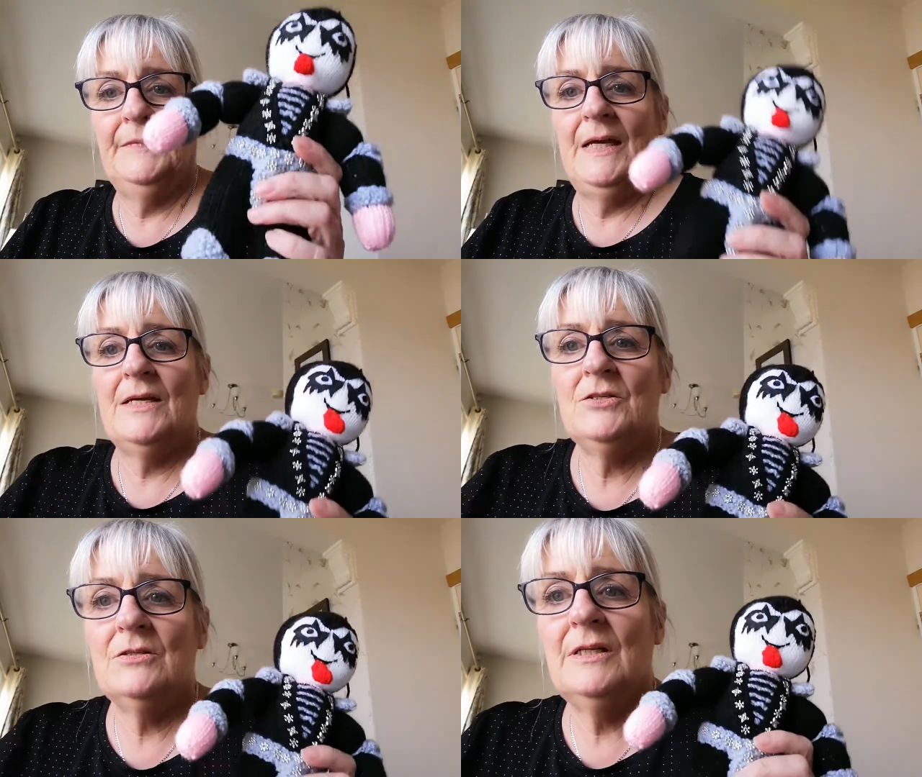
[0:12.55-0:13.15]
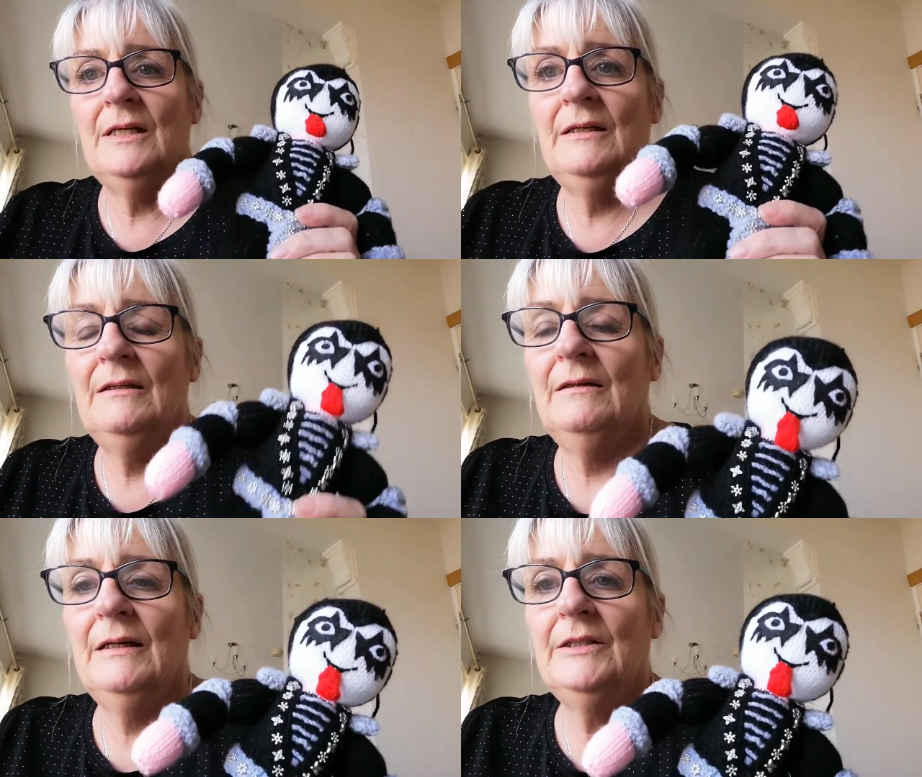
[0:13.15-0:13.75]

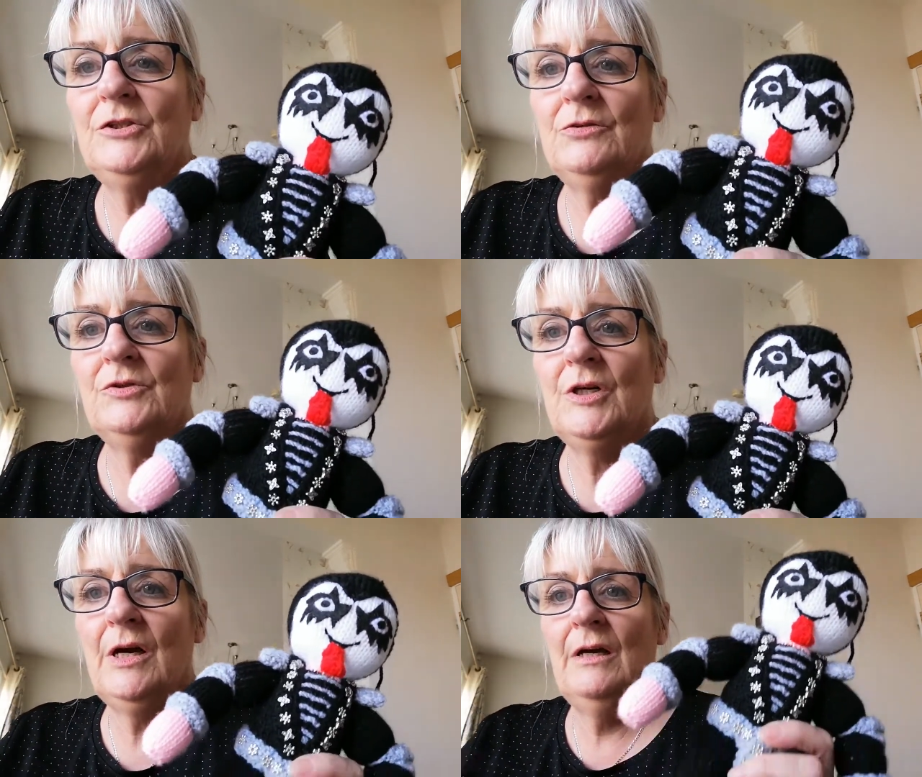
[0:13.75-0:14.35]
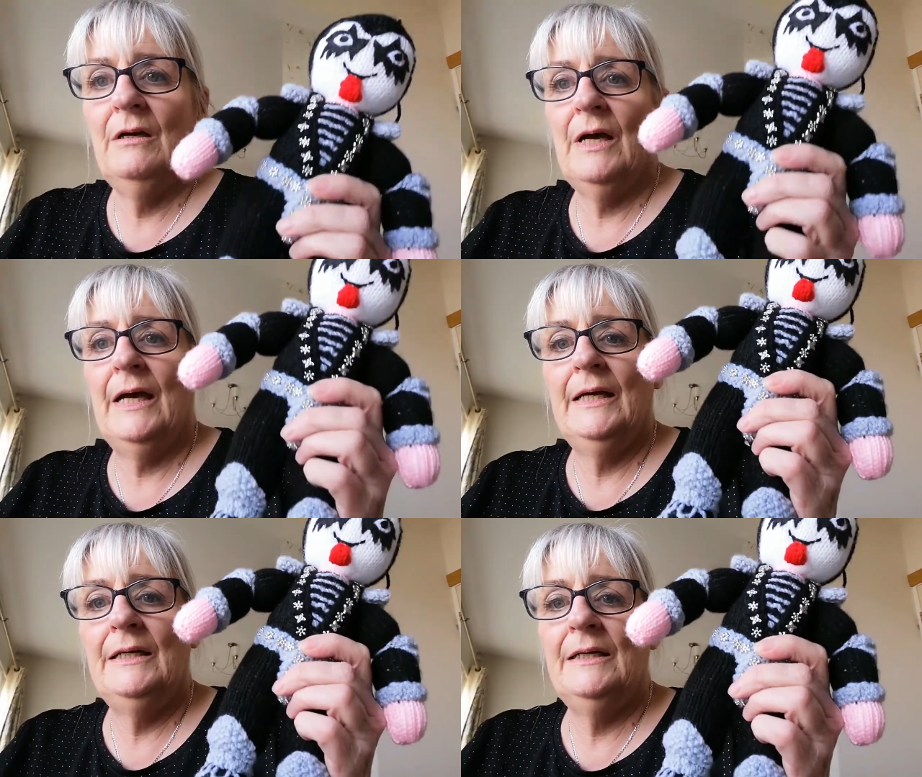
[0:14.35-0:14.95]
Yesterday I showed you how
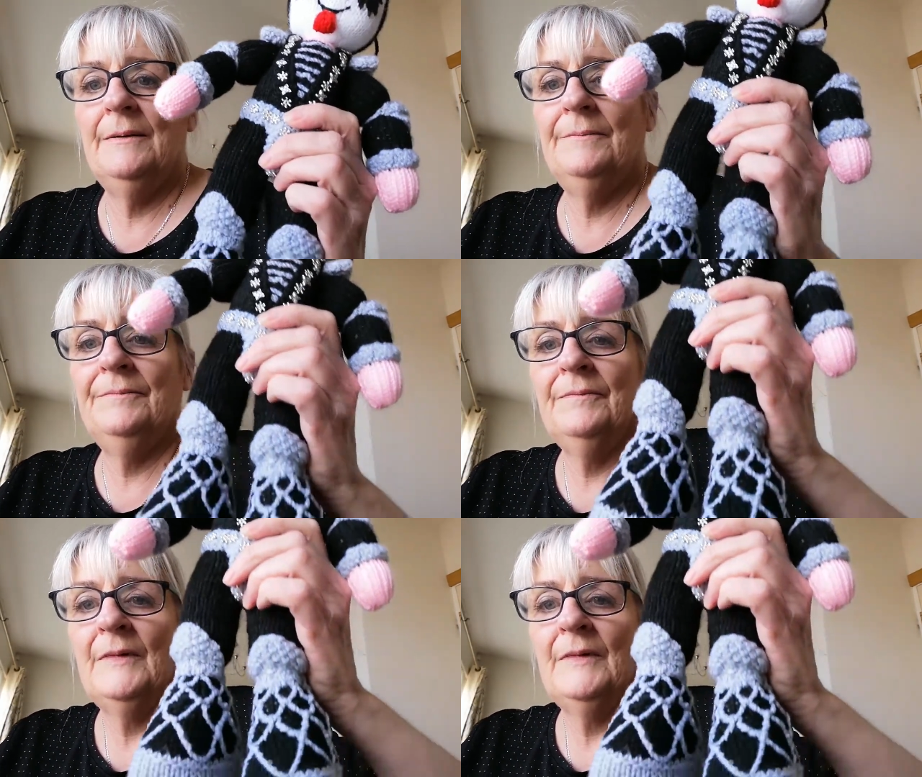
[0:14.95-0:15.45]
I